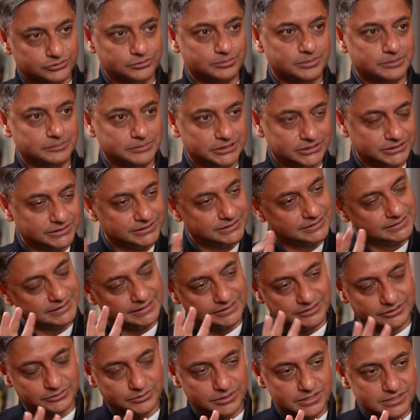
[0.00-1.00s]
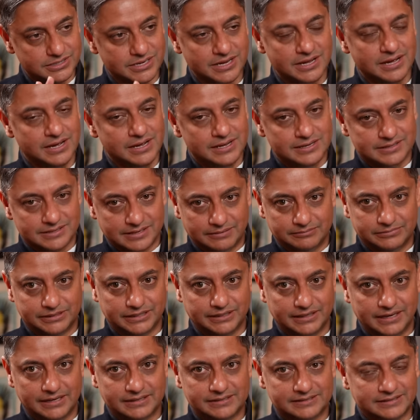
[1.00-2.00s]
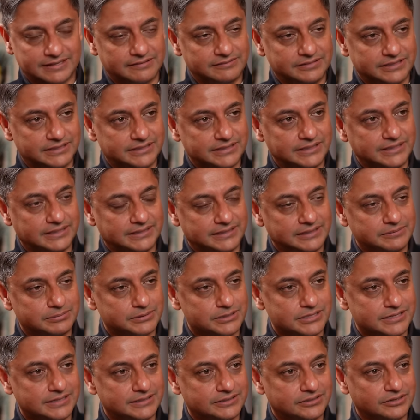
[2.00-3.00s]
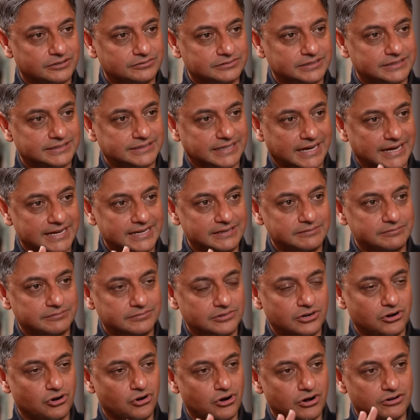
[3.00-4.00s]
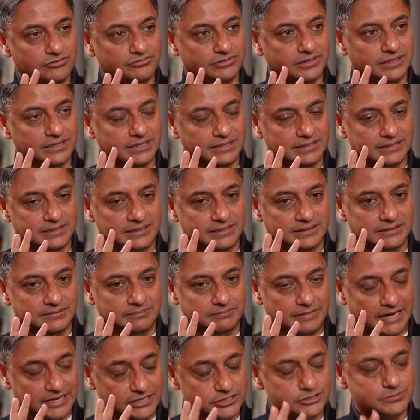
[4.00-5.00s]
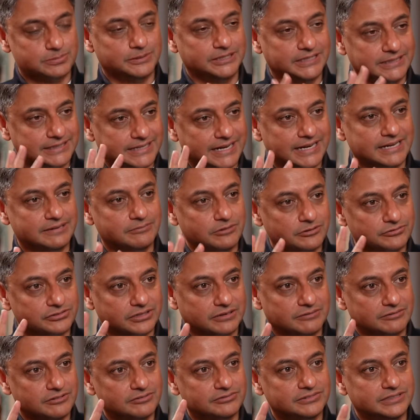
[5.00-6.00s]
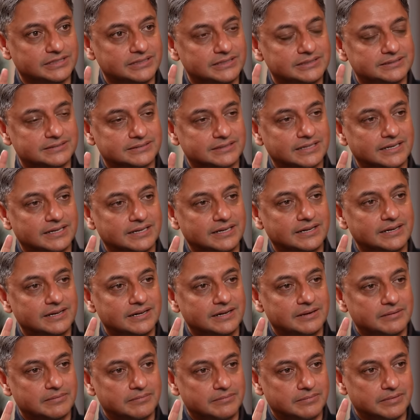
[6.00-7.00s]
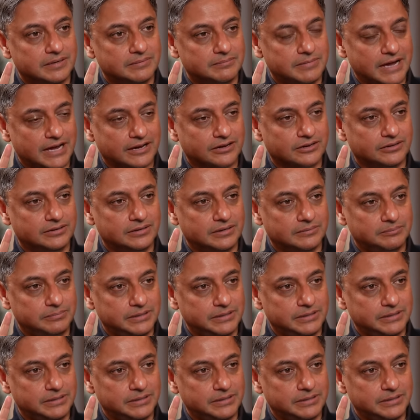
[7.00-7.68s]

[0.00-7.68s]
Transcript: to permissions and it was something like 70 80% of the time of a management time of some of these uh, back uh,